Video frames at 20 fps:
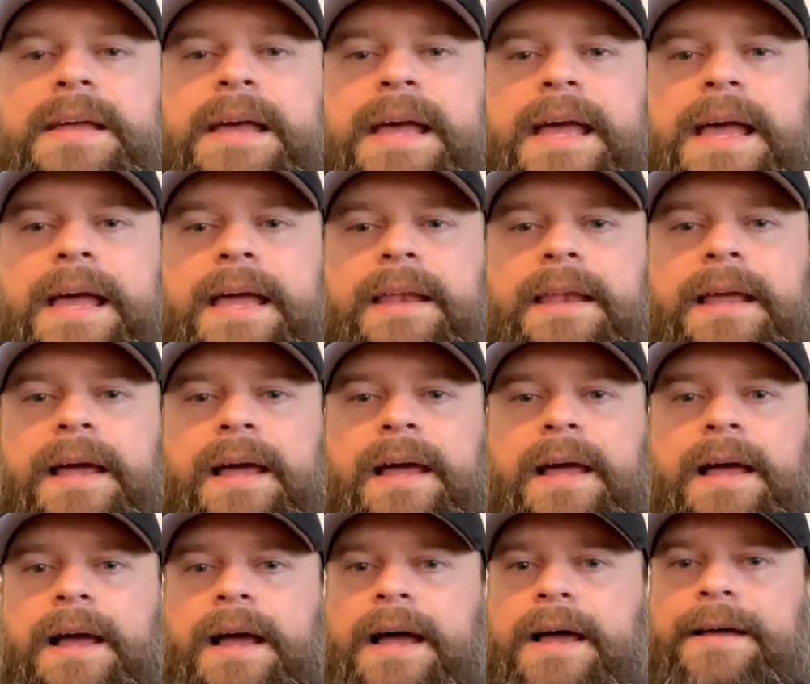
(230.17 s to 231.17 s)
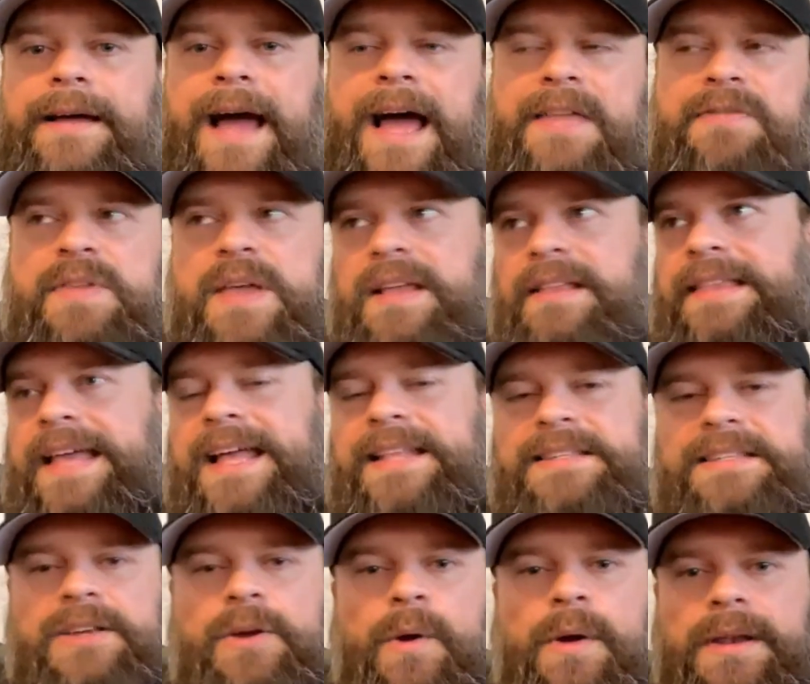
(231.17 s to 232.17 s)
And I think
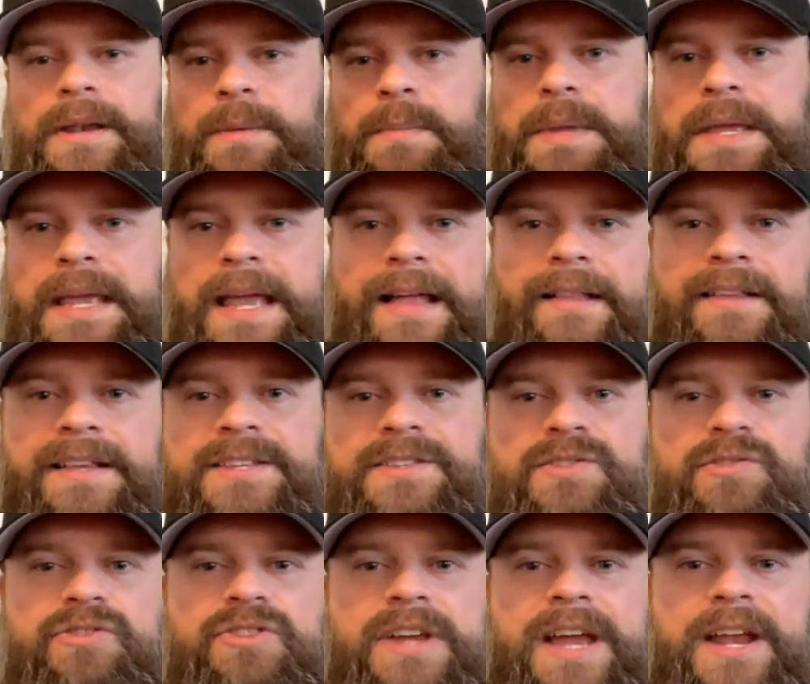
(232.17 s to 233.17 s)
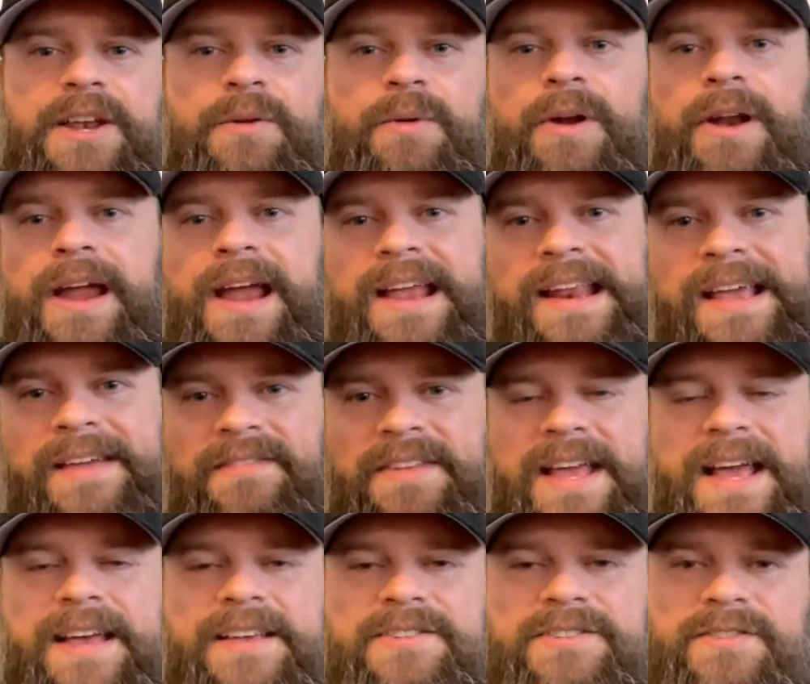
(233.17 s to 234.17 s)
that's going to be at least through January. I'd have to
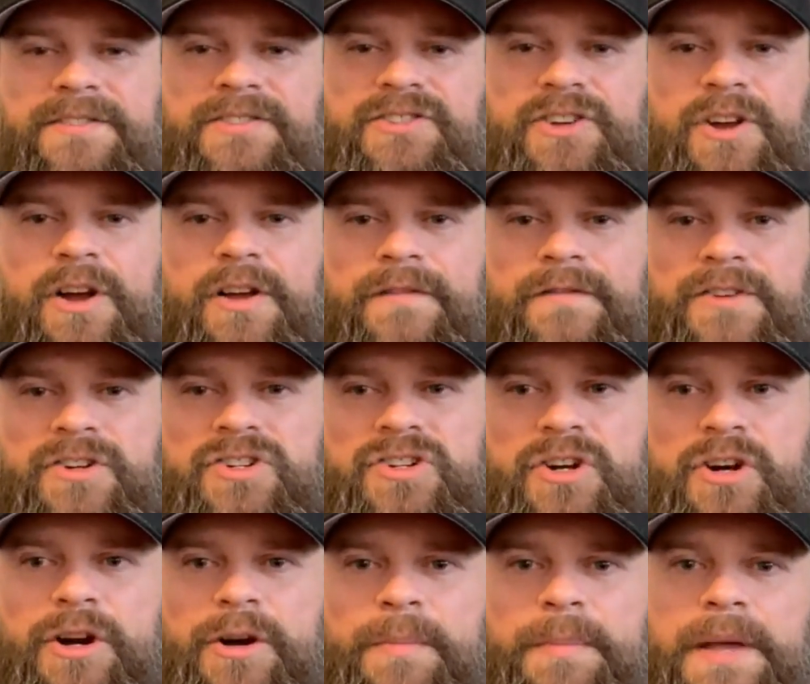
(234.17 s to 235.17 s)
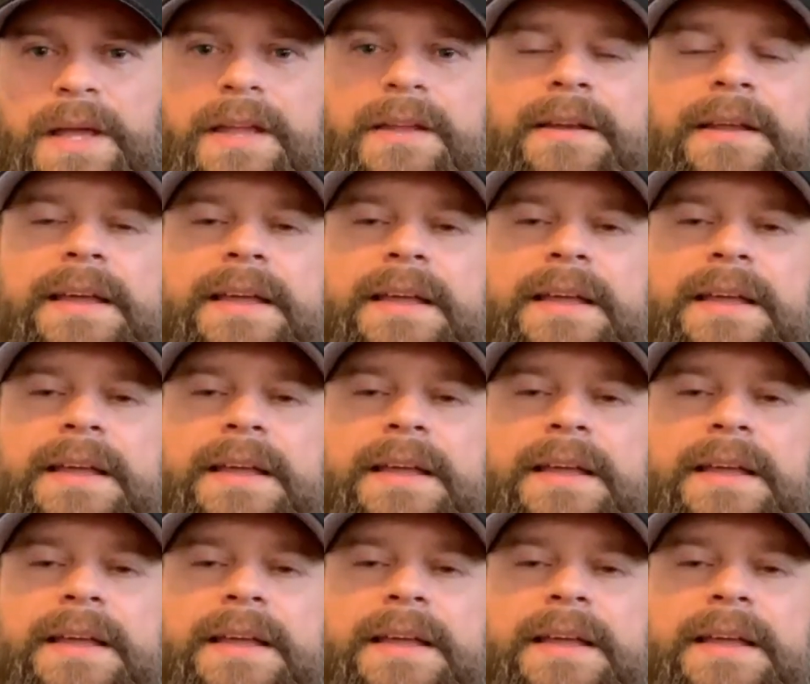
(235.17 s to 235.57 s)
ask Sean for sure, but